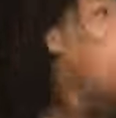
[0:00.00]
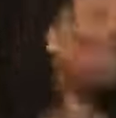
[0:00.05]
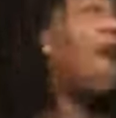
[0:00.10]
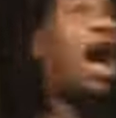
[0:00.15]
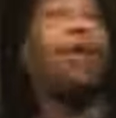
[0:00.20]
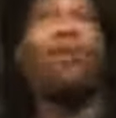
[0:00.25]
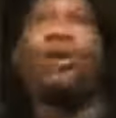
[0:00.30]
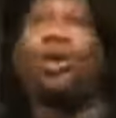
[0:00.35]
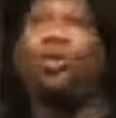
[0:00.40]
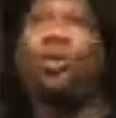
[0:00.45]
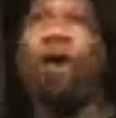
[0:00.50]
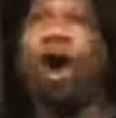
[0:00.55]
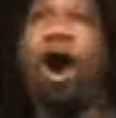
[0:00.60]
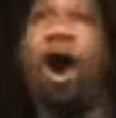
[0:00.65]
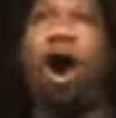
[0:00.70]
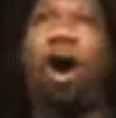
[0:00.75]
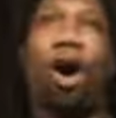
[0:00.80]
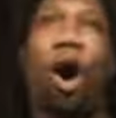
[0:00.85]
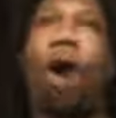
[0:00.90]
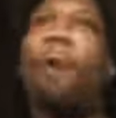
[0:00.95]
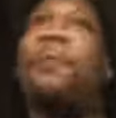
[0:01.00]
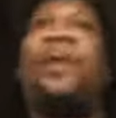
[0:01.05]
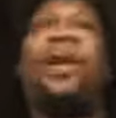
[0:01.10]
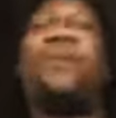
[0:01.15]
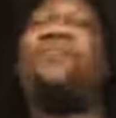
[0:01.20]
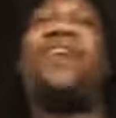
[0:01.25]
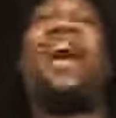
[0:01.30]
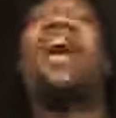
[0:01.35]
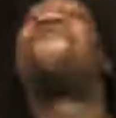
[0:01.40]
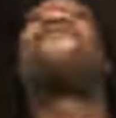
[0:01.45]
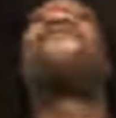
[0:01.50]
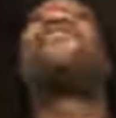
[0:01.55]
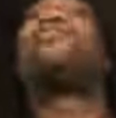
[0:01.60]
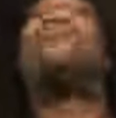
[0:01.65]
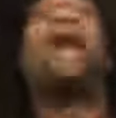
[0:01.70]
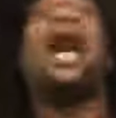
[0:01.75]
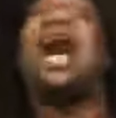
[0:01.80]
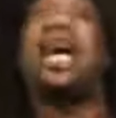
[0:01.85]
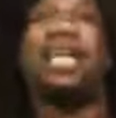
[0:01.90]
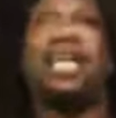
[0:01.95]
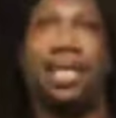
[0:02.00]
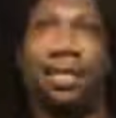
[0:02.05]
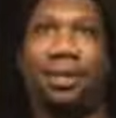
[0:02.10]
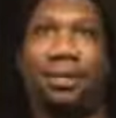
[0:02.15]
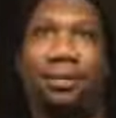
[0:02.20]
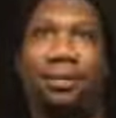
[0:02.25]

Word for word: around the world, open up for everybody.